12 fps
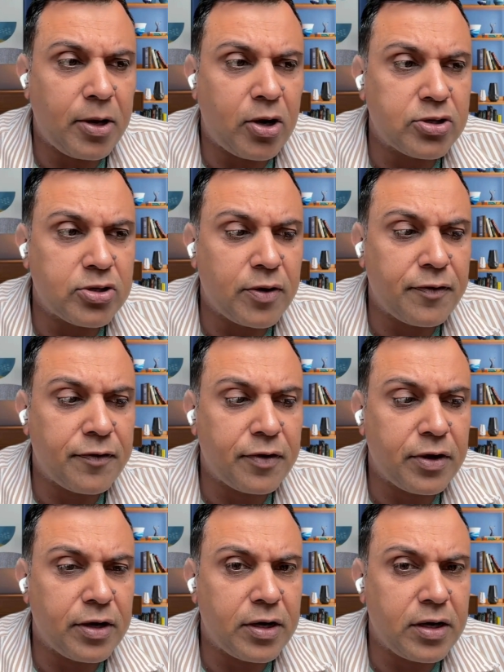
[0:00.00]
because of
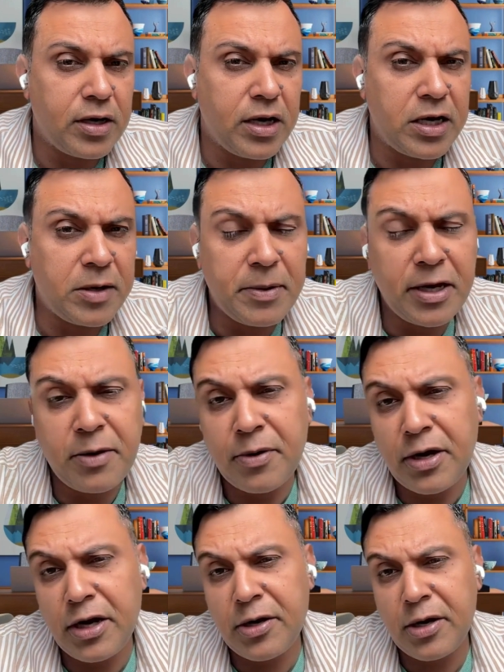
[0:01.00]
ATP,
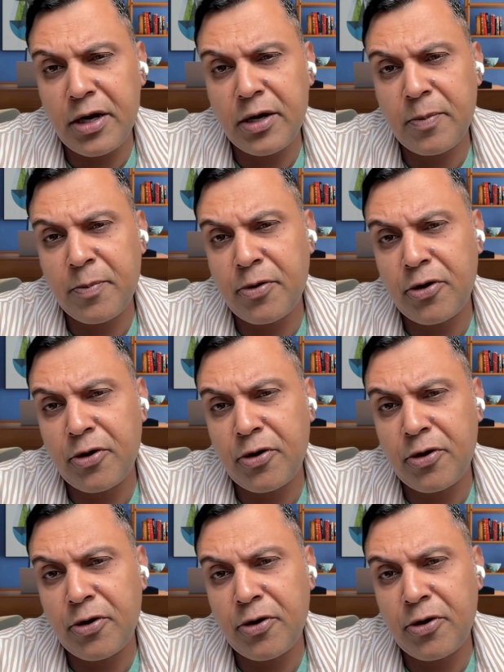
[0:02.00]
it